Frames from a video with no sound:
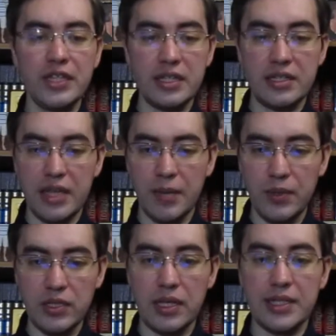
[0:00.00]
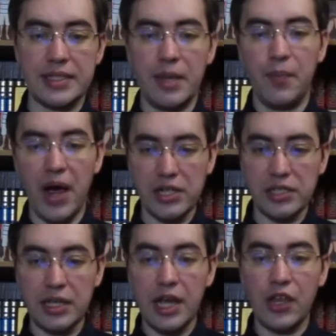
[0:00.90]
examples, the part
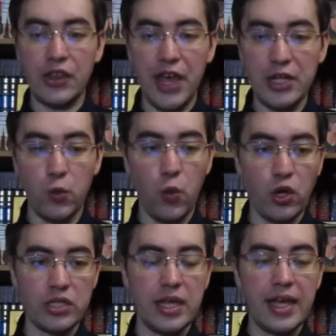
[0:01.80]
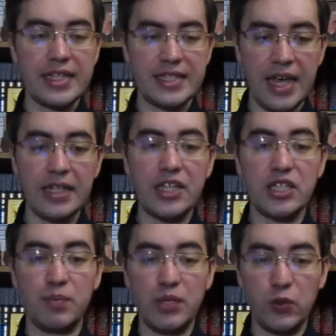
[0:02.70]
that was said is
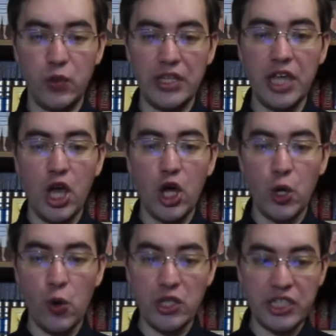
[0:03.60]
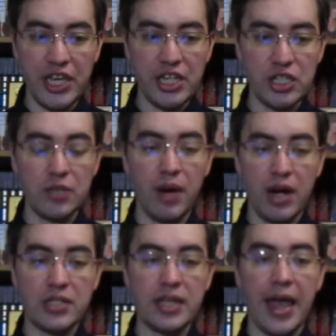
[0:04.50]
between quotation marks
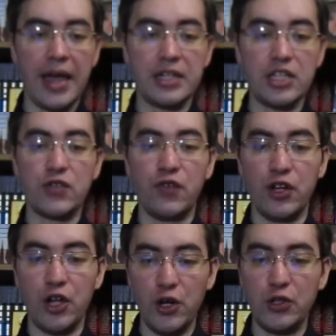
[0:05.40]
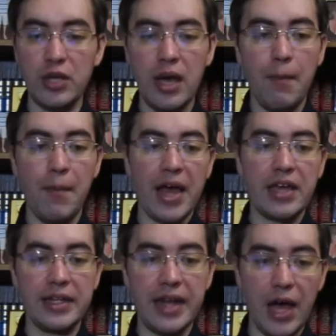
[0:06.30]
and is followed by a
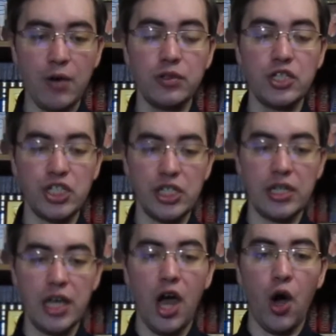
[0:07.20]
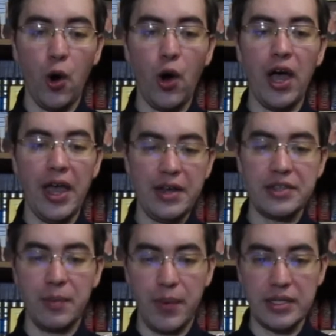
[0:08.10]
noun she or
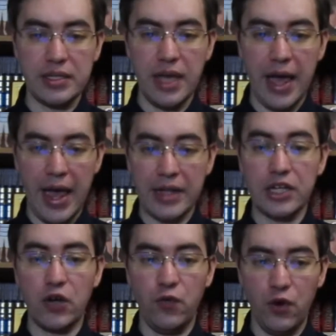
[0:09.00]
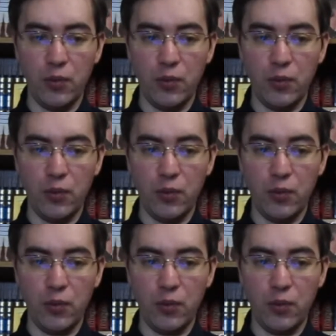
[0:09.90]
Elizabeth and a verb.